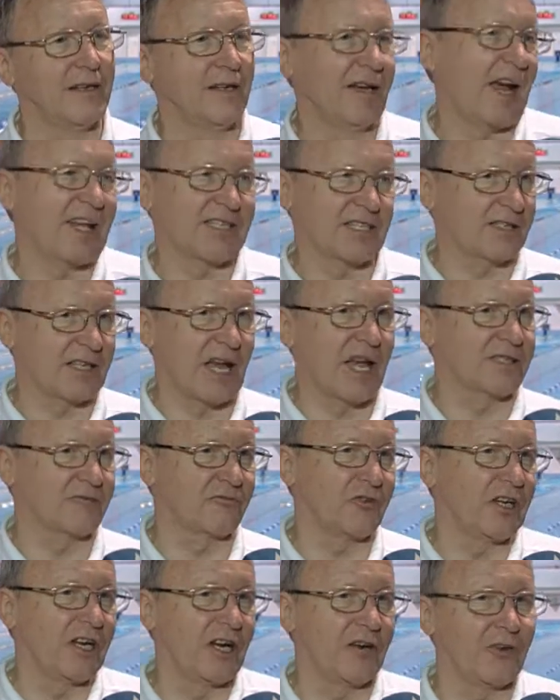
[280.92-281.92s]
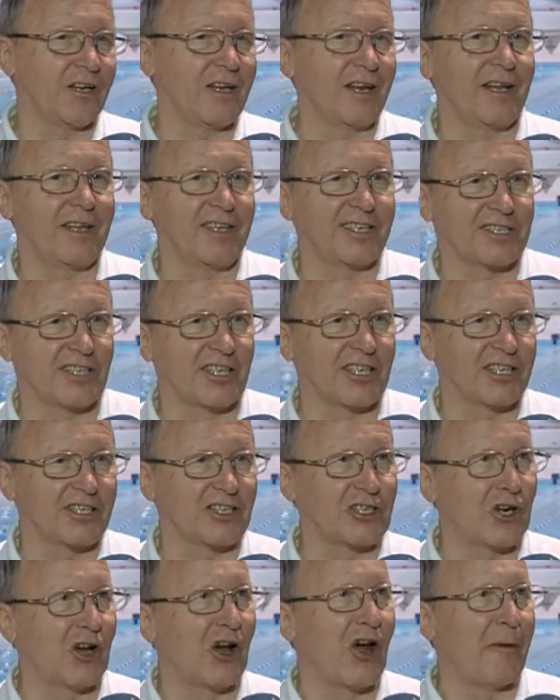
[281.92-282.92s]
as we know in history,
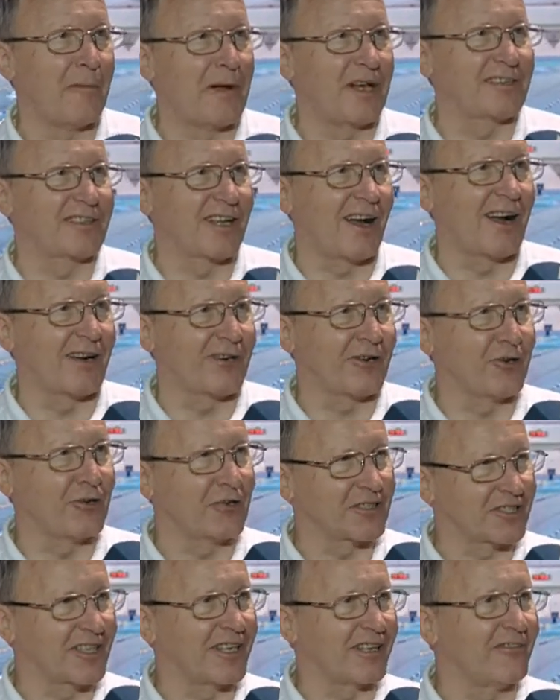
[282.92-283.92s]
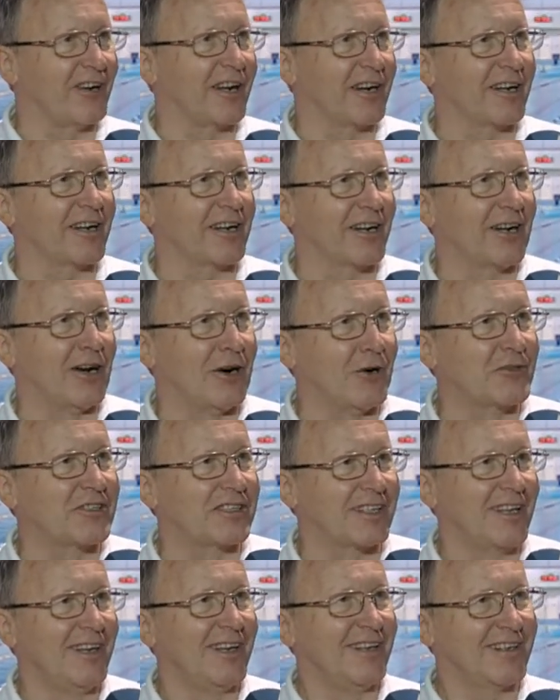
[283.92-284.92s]
Germans are usually very
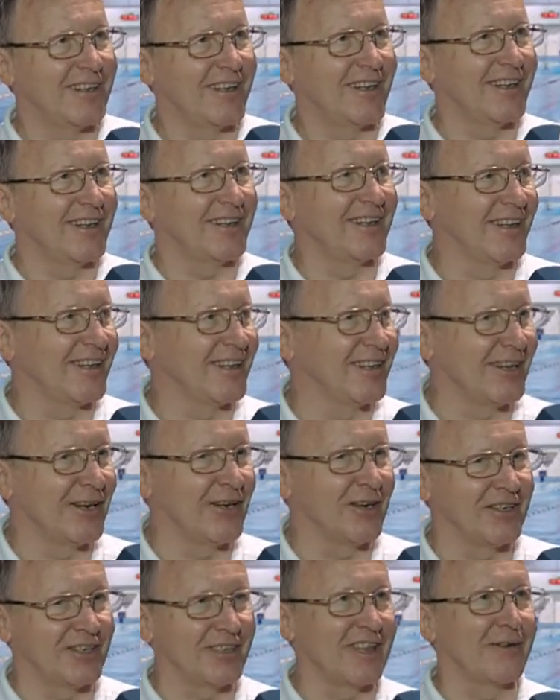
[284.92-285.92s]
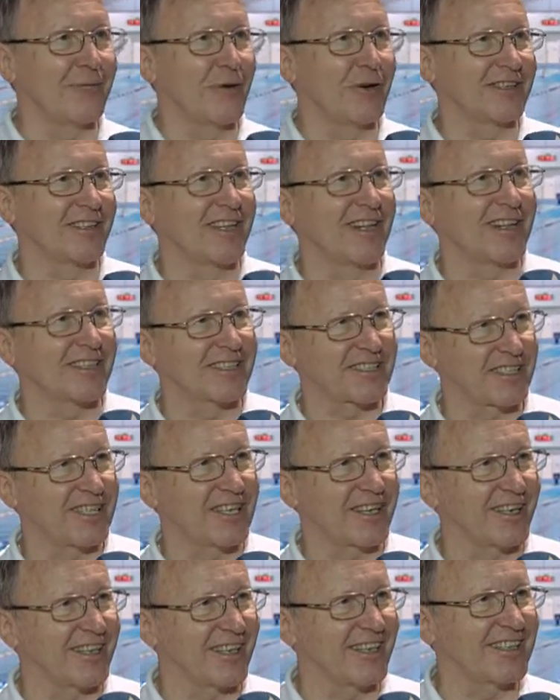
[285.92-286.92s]
close. They want their
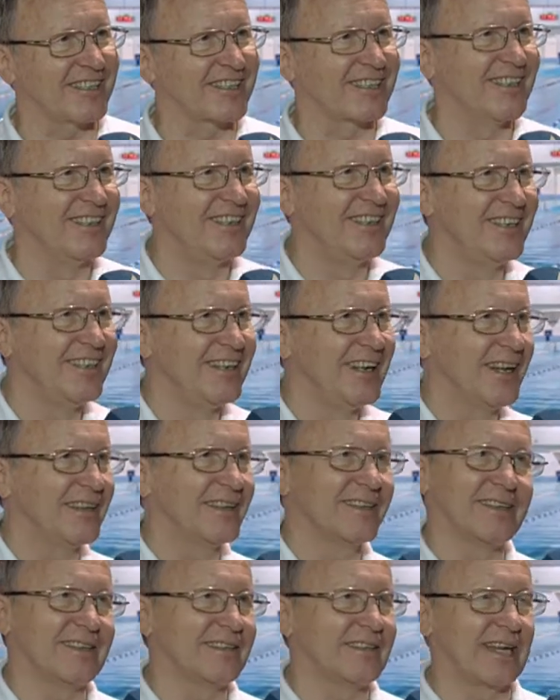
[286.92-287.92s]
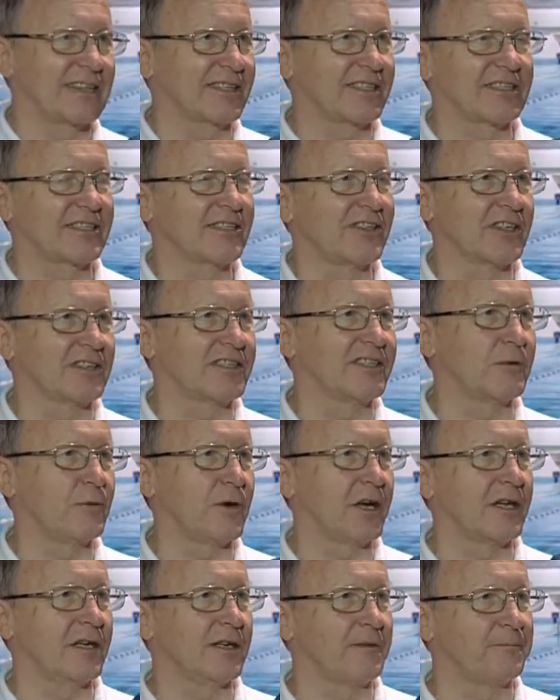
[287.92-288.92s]
secrets. That is not the way.